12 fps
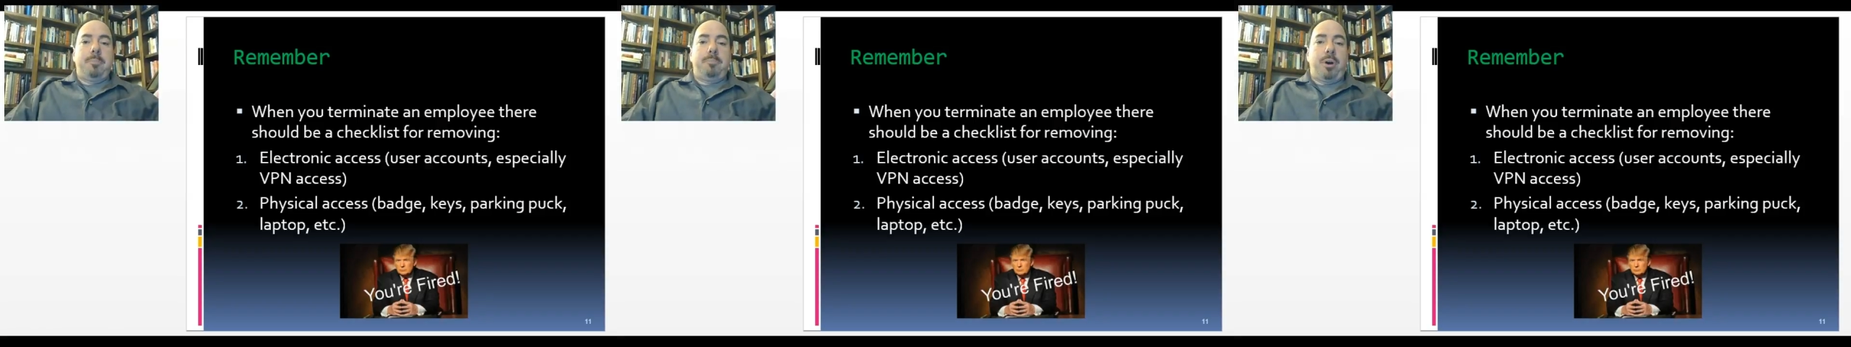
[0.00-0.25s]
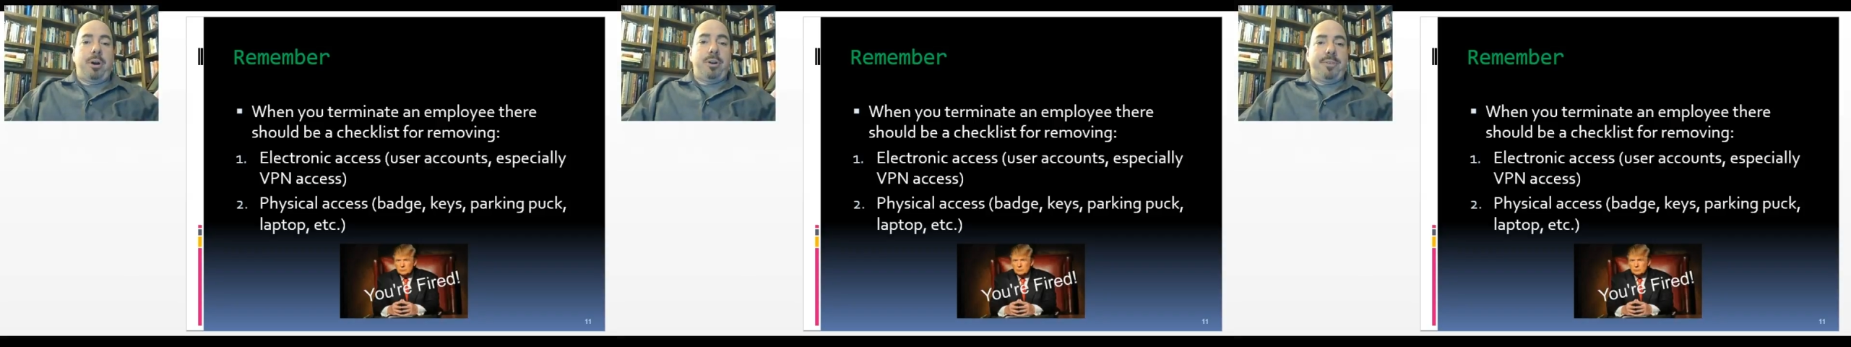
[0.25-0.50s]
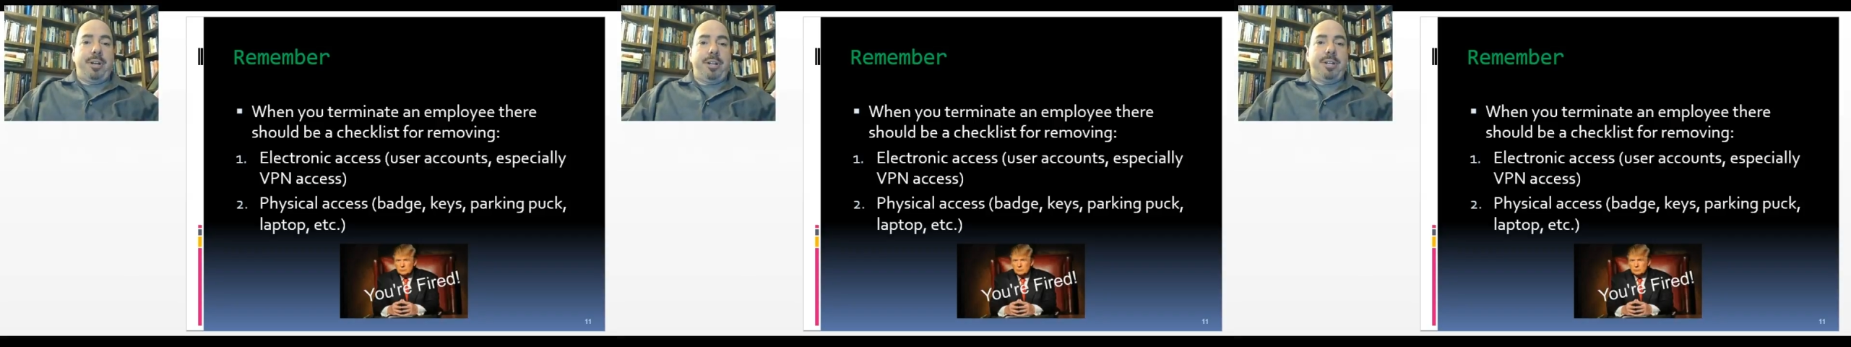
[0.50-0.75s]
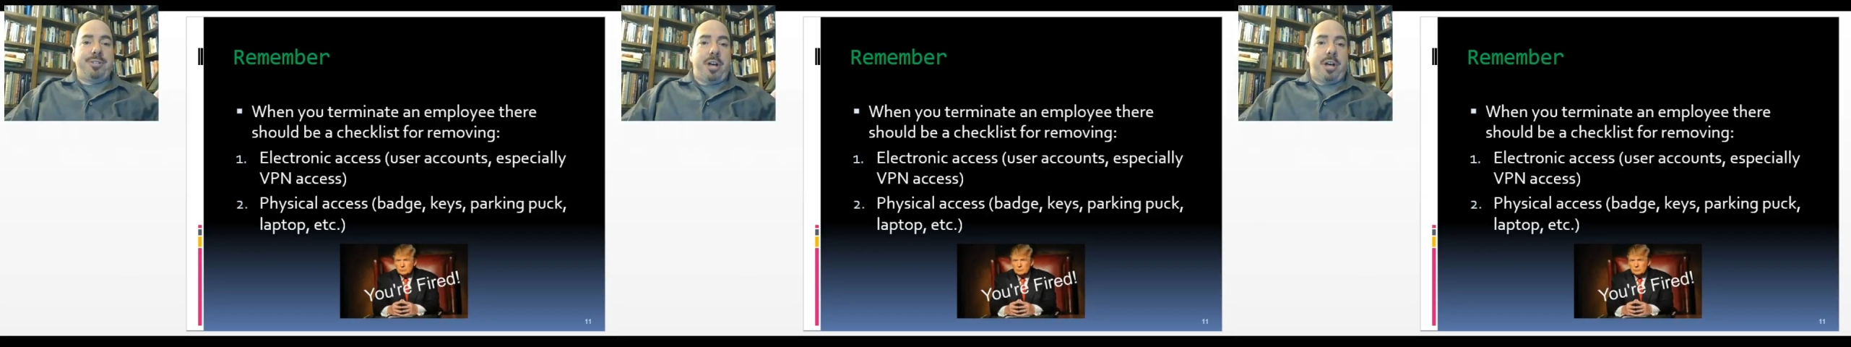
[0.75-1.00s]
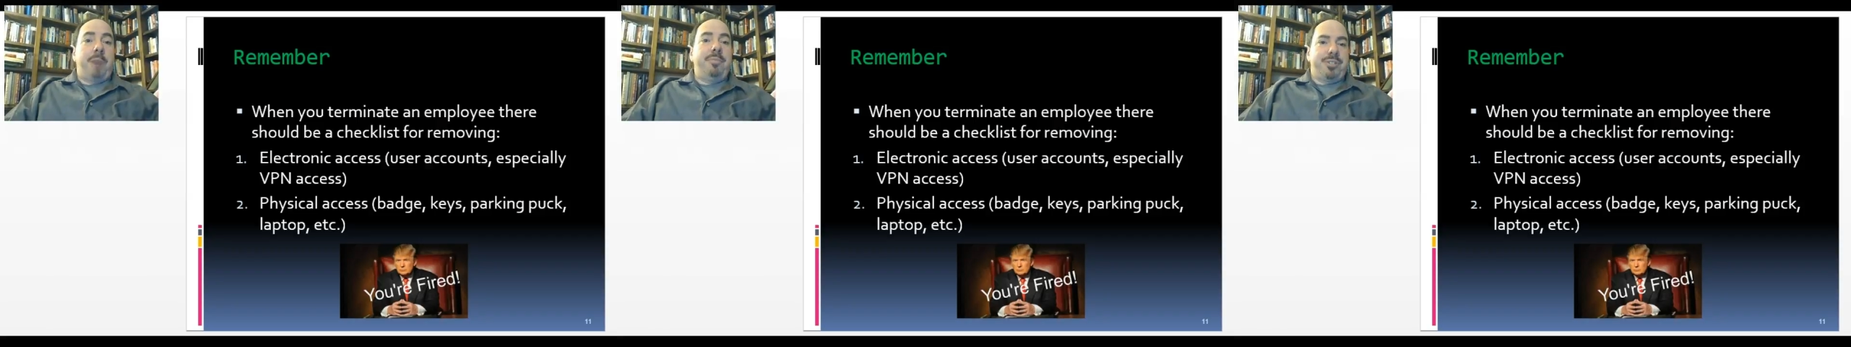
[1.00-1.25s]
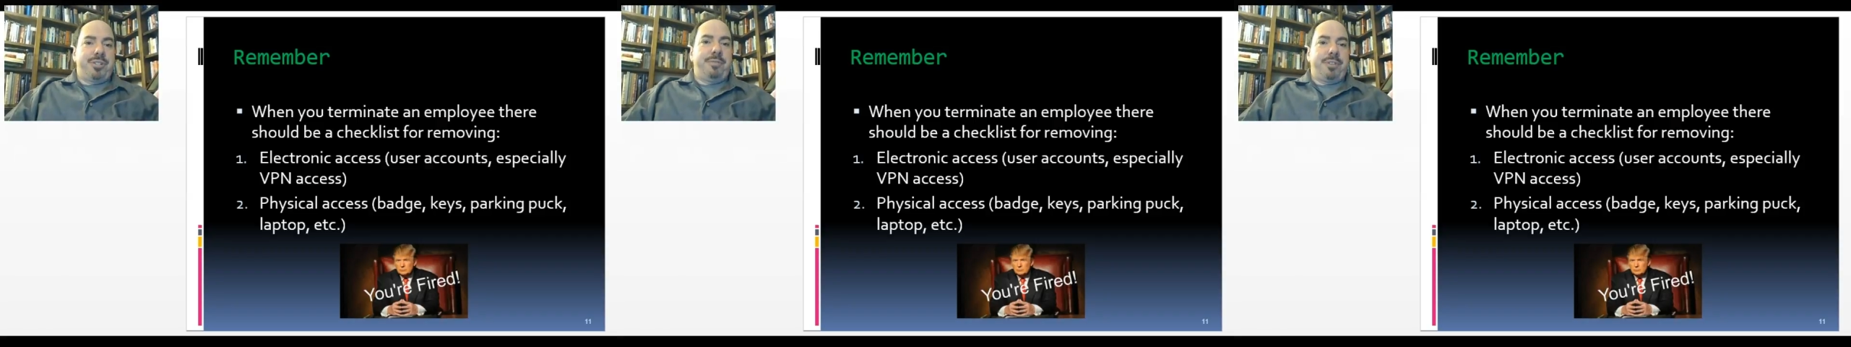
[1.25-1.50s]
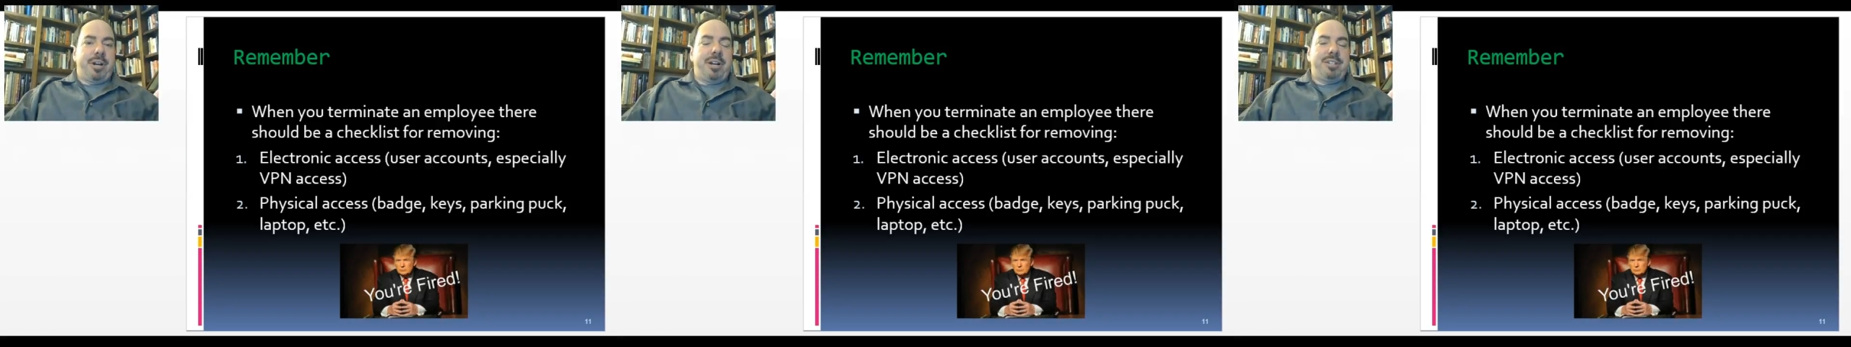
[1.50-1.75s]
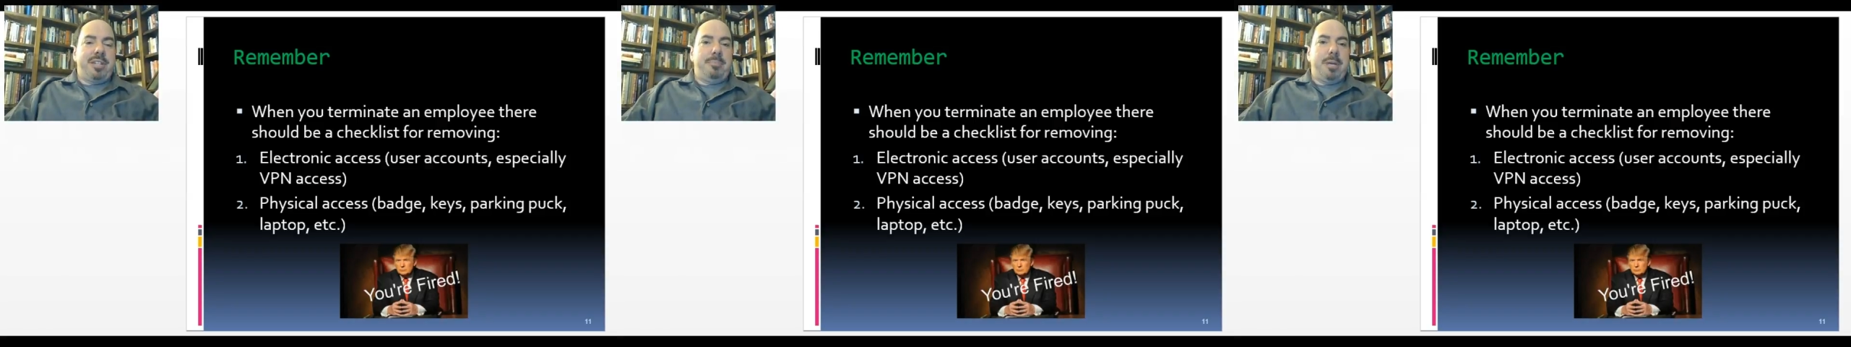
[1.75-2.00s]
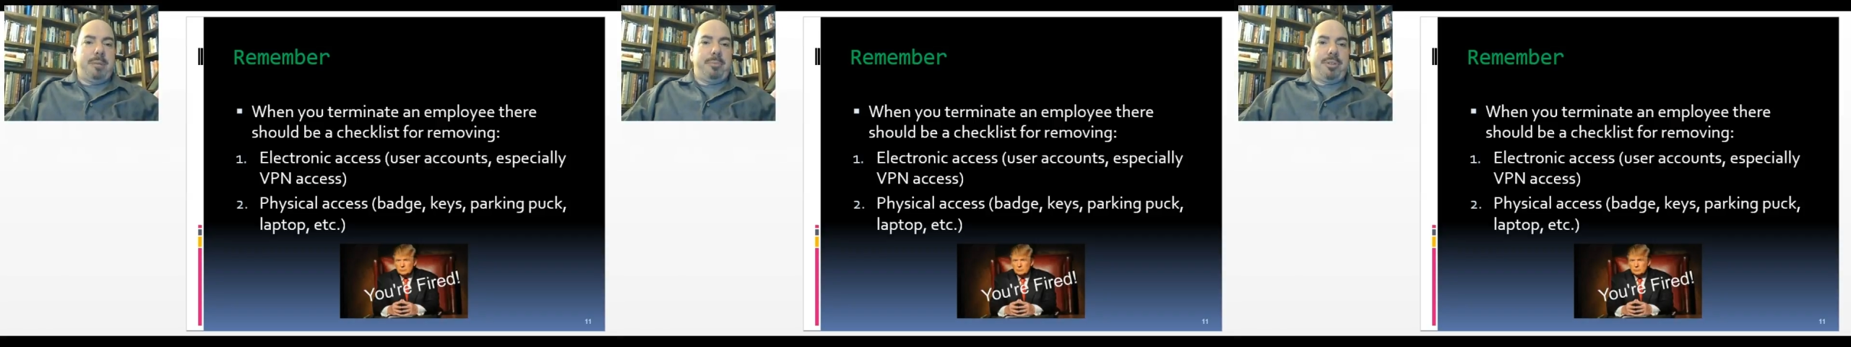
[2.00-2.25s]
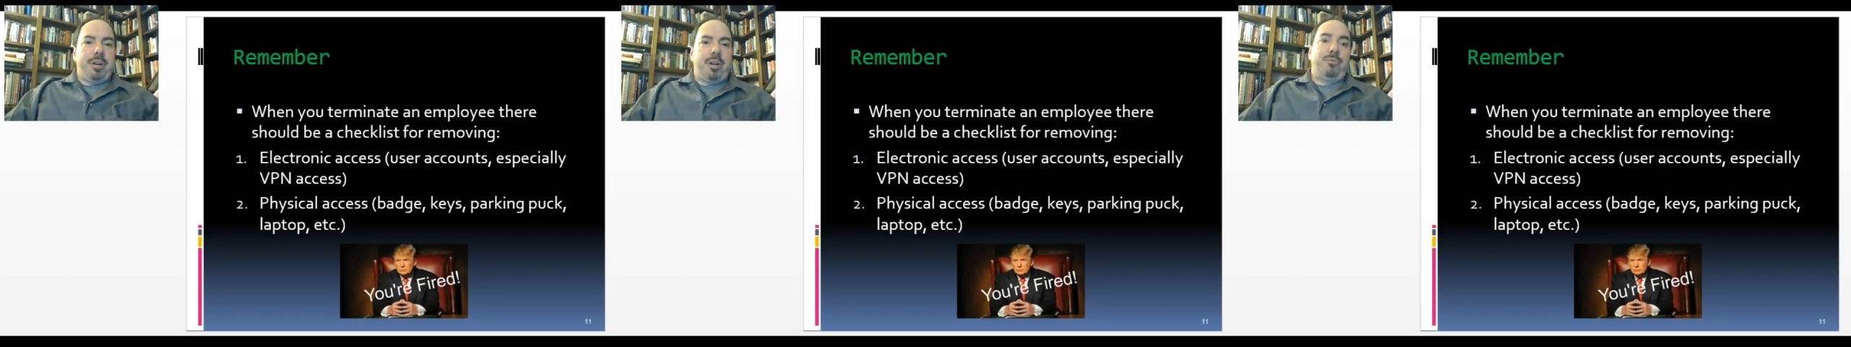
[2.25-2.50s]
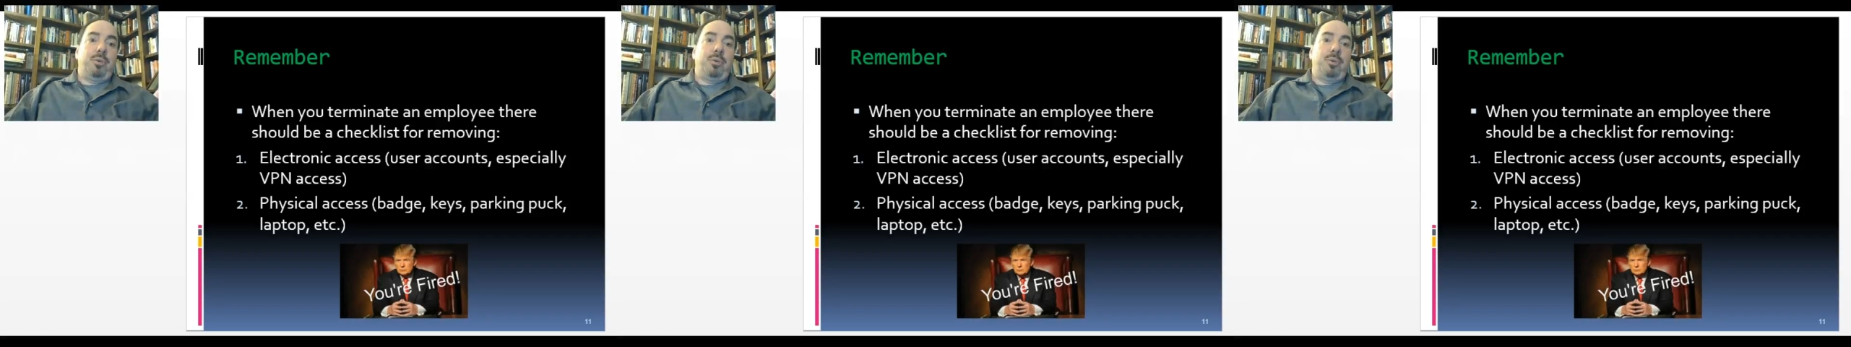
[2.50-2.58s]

Part of it is the obvious stuff that IT people think of.